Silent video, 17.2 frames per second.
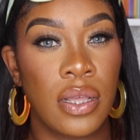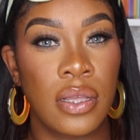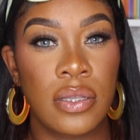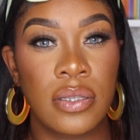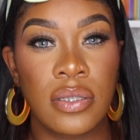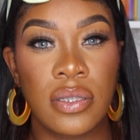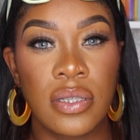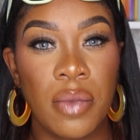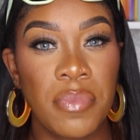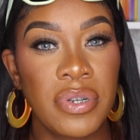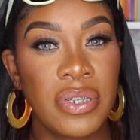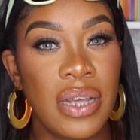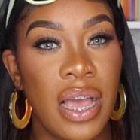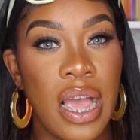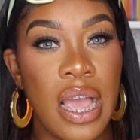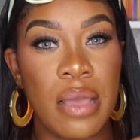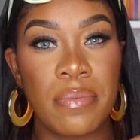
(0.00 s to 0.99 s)

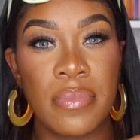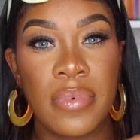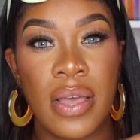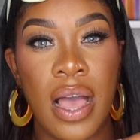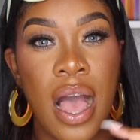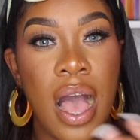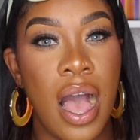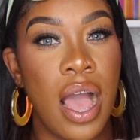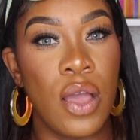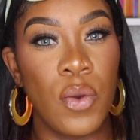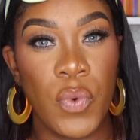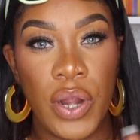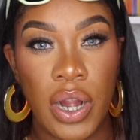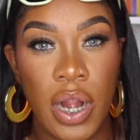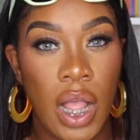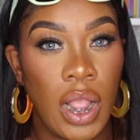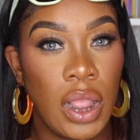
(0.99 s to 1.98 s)
Summertime
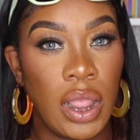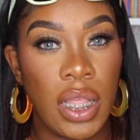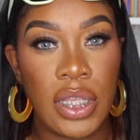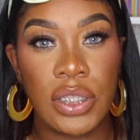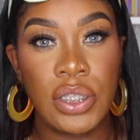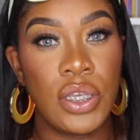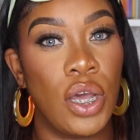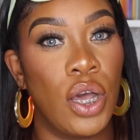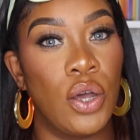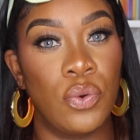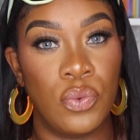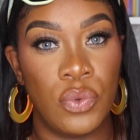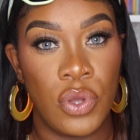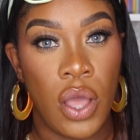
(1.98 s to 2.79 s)
eyewear. Let's go.